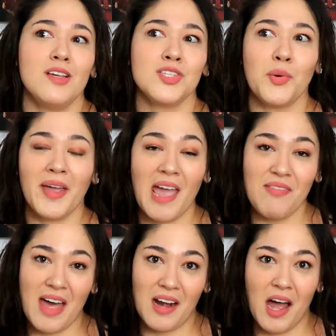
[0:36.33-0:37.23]
So I gave
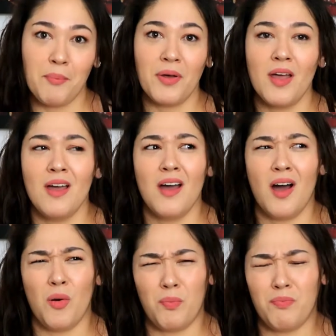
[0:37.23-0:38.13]
that up
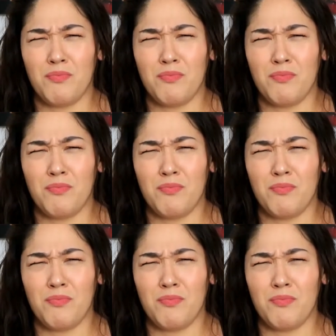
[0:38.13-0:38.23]
a